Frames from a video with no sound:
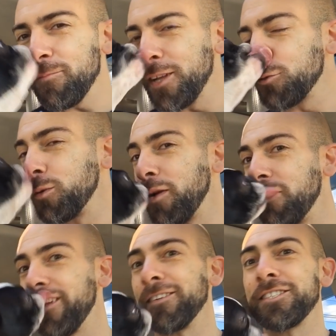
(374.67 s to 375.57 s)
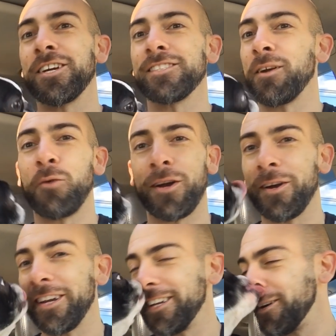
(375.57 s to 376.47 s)
It's one of my favorite shirts. I work
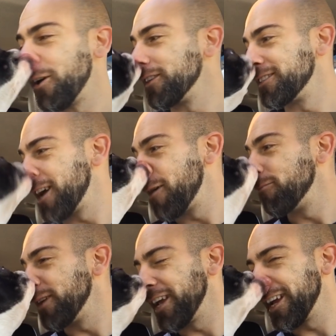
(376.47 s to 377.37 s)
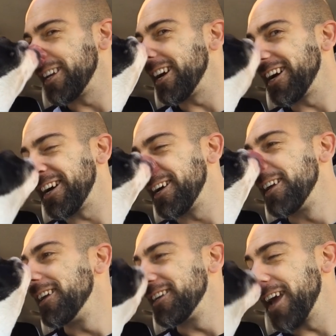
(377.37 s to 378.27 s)
out in it all the time, and
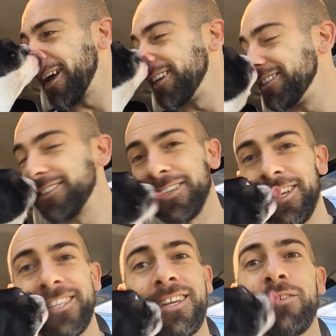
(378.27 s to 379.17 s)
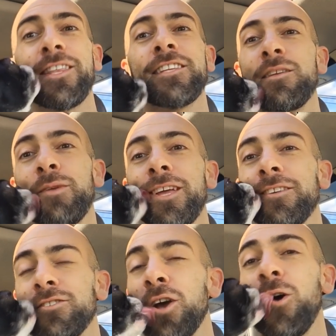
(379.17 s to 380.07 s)
yeah, he is everything to me.
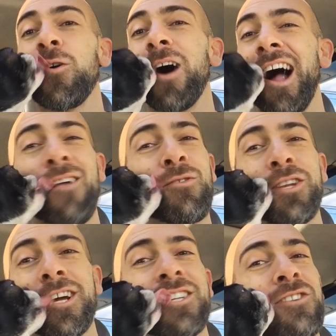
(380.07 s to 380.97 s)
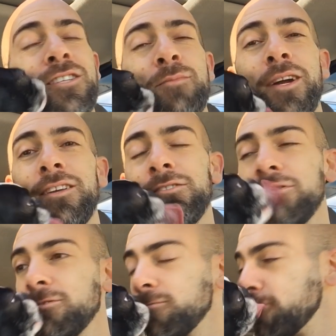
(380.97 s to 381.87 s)
So I would not trust my
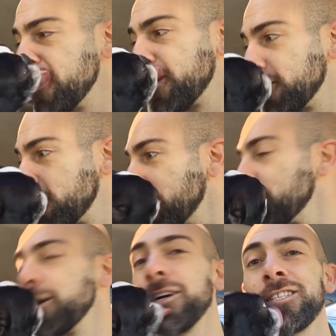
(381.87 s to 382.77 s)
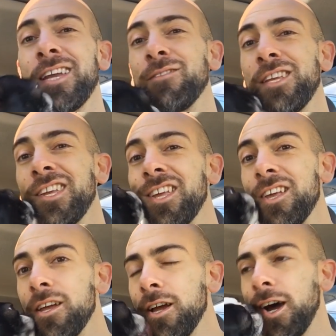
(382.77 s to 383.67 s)
dog's safety
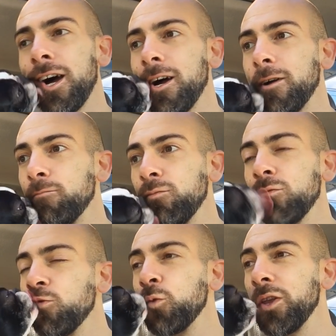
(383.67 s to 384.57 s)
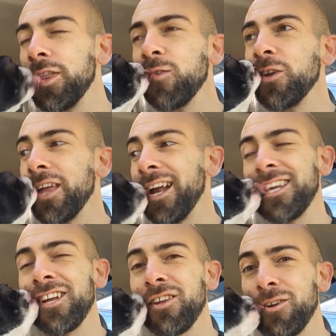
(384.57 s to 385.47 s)
with
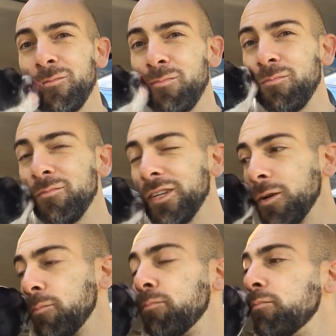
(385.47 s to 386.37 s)
any other, you know,